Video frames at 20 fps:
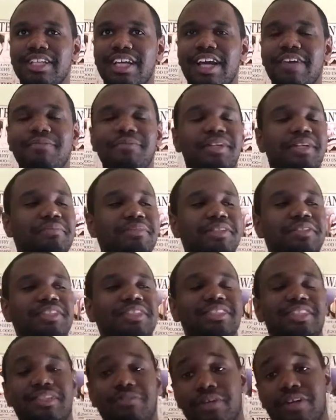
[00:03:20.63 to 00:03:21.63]
And let me say
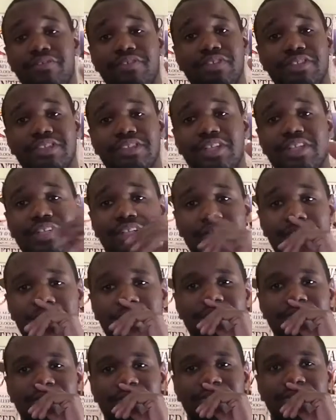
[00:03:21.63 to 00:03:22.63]
something, when I first saw her, I'm
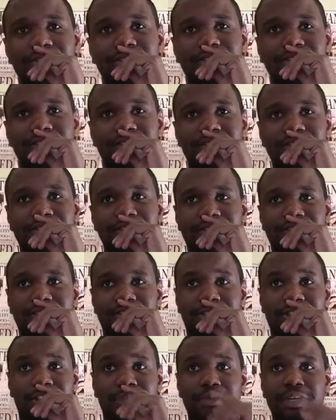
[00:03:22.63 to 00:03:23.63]
like,
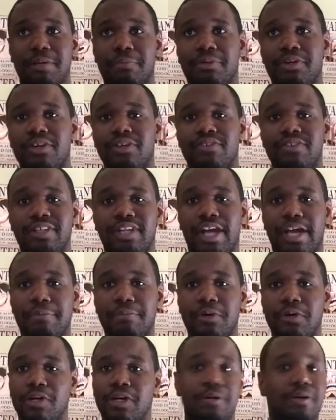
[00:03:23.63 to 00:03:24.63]
is she gonna be a pervert like
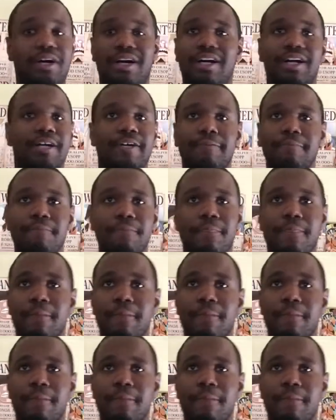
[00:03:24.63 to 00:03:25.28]
Mocha? Uh-uh.